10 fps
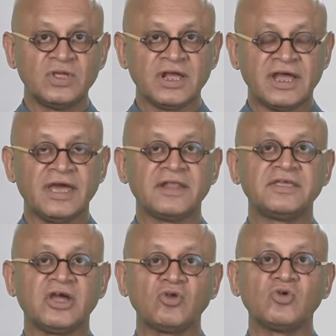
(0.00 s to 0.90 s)
and
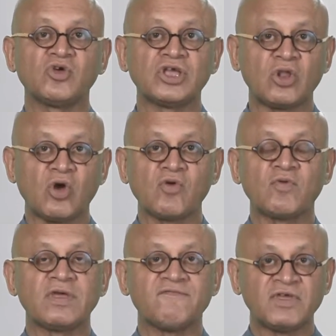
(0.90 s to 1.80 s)
the outgoing long
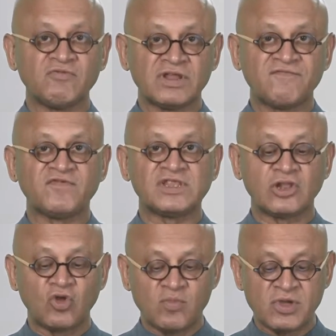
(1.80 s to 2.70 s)
wave, even if it is
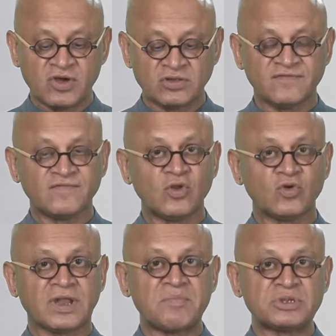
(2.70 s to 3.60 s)
low because of low
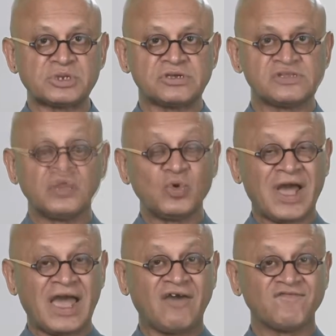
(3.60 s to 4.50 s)
temperatures, you
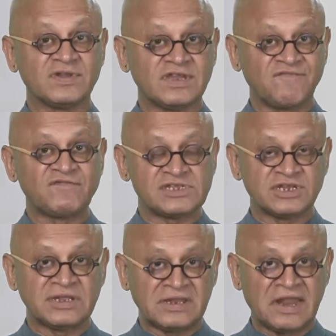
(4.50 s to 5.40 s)
have
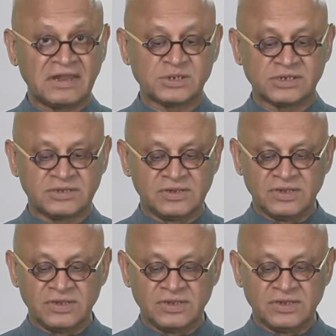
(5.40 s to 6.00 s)
deficit in energy.